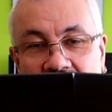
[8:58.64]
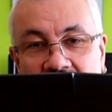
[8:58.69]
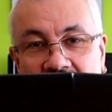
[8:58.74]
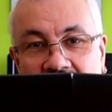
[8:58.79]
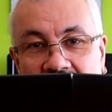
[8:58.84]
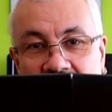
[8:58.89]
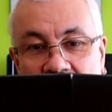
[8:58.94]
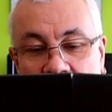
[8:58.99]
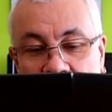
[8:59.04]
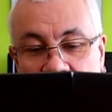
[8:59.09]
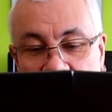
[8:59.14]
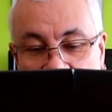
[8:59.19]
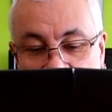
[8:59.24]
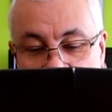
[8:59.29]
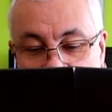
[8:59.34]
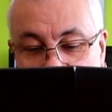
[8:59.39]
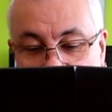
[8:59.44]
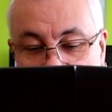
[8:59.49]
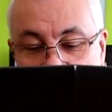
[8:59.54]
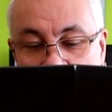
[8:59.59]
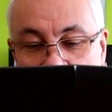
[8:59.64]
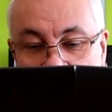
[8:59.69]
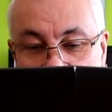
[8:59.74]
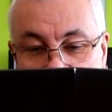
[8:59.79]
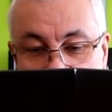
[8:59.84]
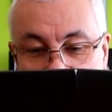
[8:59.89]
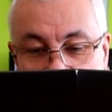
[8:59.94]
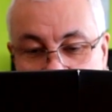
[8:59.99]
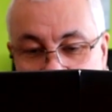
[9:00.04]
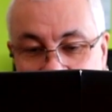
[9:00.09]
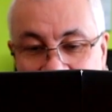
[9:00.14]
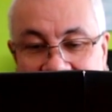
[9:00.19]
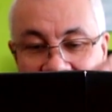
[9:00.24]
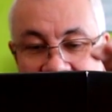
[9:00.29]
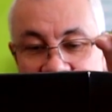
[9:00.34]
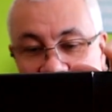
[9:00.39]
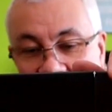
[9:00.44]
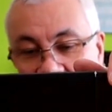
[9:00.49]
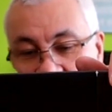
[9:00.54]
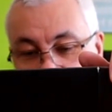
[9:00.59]
Now, if I want to
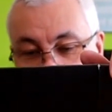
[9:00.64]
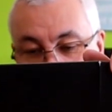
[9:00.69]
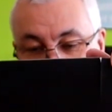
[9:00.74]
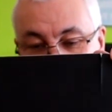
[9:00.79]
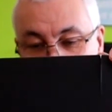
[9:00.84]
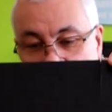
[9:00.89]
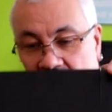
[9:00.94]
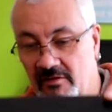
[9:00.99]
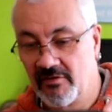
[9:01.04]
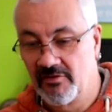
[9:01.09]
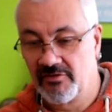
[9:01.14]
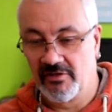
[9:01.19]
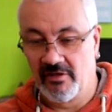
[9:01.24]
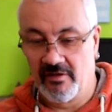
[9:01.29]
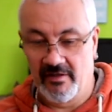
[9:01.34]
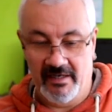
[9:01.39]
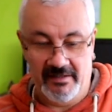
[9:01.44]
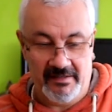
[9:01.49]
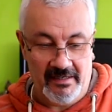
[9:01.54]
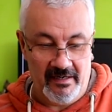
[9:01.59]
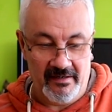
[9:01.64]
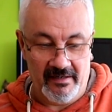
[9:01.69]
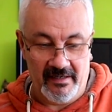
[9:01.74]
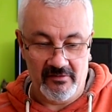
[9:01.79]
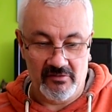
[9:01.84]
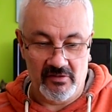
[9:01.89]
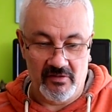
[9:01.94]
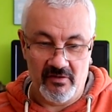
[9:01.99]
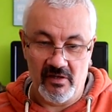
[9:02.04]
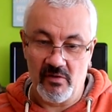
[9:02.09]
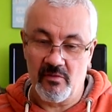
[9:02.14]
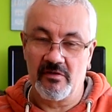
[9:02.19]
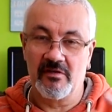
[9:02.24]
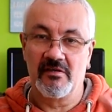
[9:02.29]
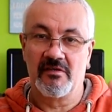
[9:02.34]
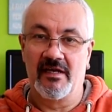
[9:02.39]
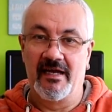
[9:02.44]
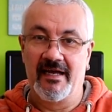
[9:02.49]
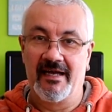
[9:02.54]
add, I'm going to shut that down again. So if I wanted to